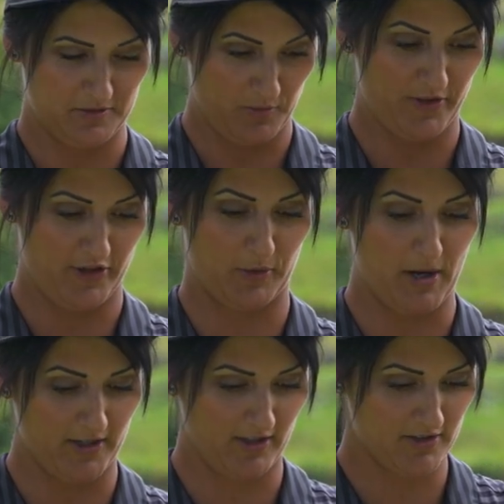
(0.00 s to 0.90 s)
with their
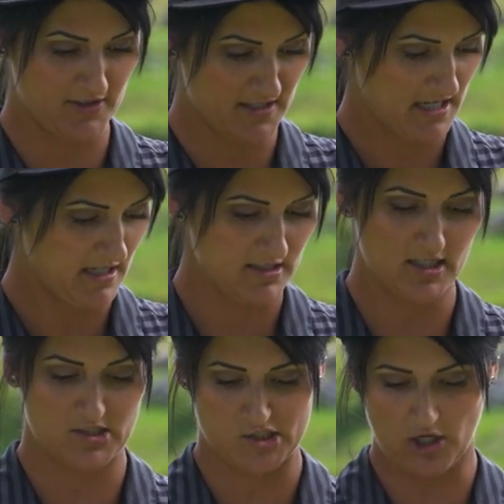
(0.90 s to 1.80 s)
putters.
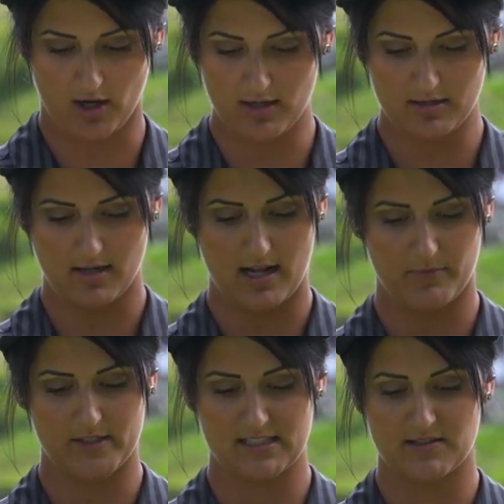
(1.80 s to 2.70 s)
To start,
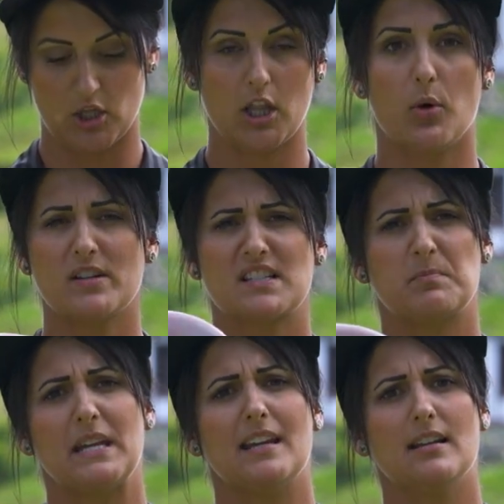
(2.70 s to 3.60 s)
this is the lowest
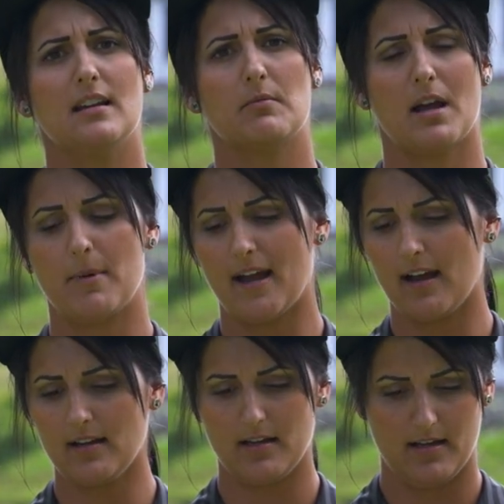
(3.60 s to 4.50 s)
speed in my
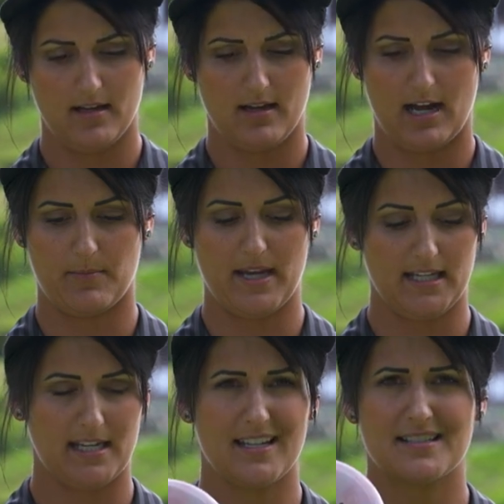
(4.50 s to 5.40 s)
bag.
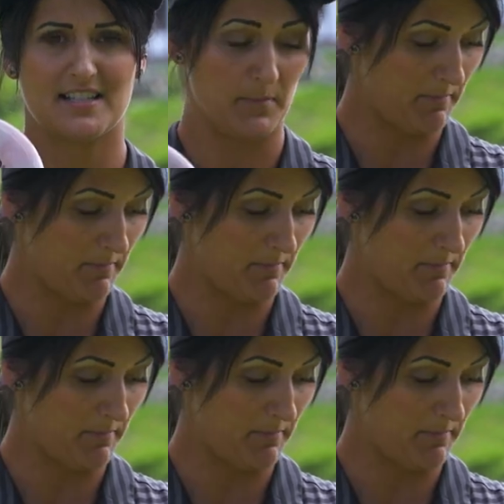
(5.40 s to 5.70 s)
It is the